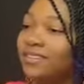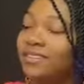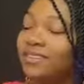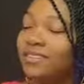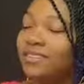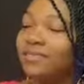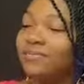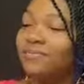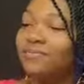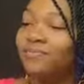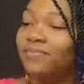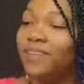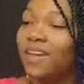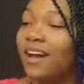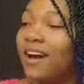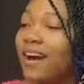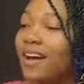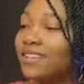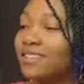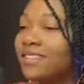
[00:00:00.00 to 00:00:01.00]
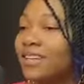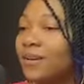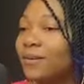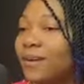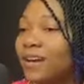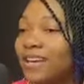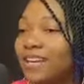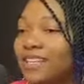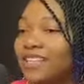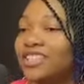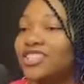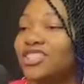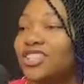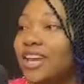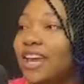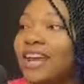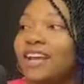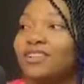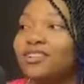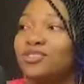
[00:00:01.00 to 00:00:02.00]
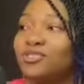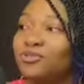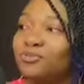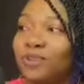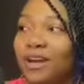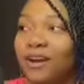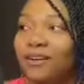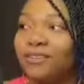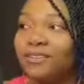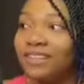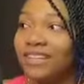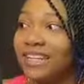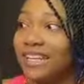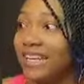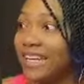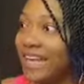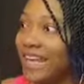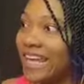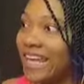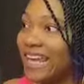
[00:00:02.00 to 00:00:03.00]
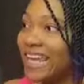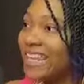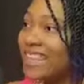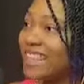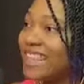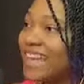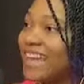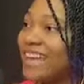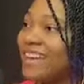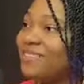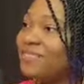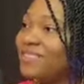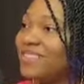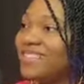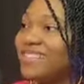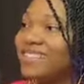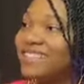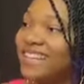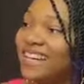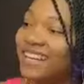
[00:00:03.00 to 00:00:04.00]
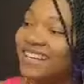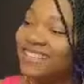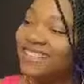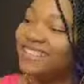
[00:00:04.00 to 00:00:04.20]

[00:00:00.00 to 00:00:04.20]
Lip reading: The concept, I guess, changed throughout the day that we decided